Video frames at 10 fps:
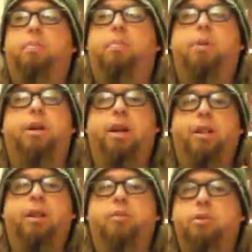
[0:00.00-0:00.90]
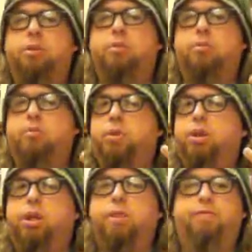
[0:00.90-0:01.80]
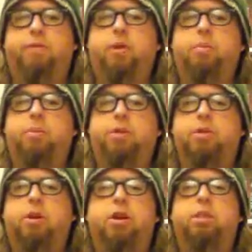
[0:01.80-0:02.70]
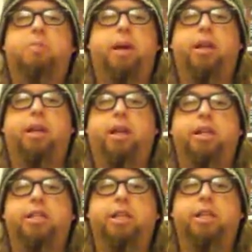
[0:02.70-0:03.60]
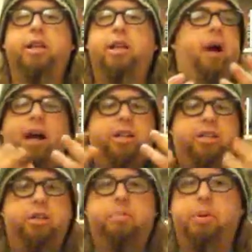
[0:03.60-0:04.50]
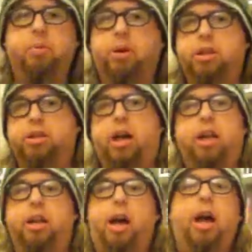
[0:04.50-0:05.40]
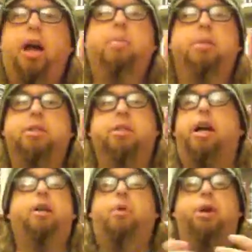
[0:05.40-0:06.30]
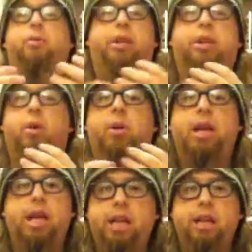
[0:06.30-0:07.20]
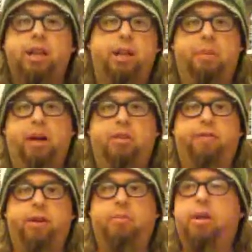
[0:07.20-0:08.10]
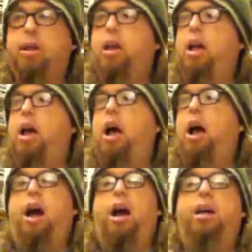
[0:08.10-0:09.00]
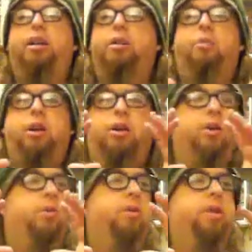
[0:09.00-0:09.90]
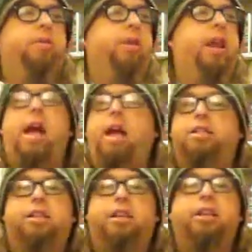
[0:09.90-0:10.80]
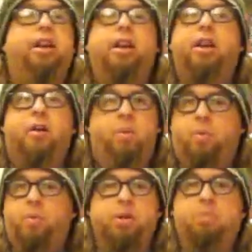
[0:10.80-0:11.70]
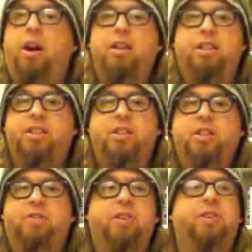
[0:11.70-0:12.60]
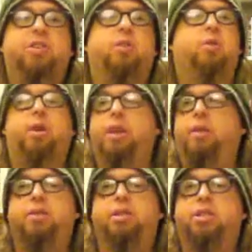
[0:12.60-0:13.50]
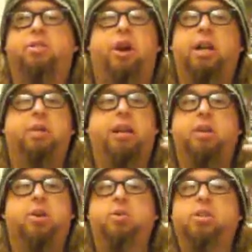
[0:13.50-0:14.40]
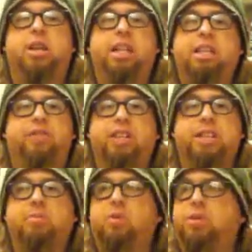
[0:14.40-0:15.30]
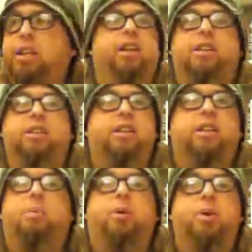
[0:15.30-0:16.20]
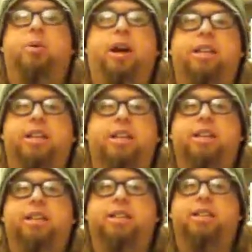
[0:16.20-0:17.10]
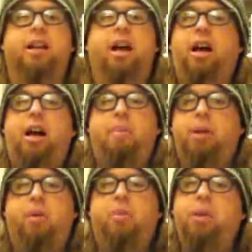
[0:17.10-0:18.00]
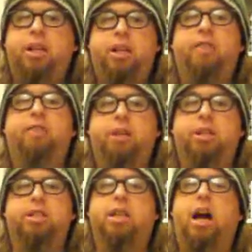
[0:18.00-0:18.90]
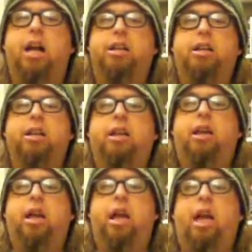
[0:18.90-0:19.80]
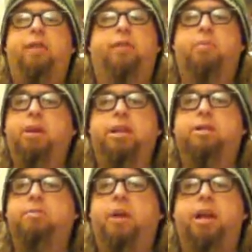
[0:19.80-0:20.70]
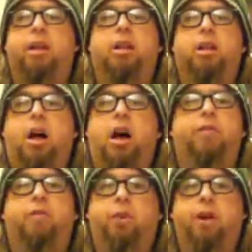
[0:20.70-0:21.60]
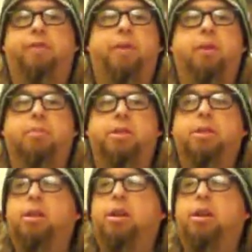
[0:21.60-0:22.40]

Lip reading: but nothing was really confirmed. It was all speculation. I just couldn't be more excited. I didn't want to really know anything about the film. I didn't want to know if it actually was part of this universe, or he was just trying to make a new science fiction movie, explore new ideas. I mean, I really love Ridley Scott, and for me, he's made a lot of great films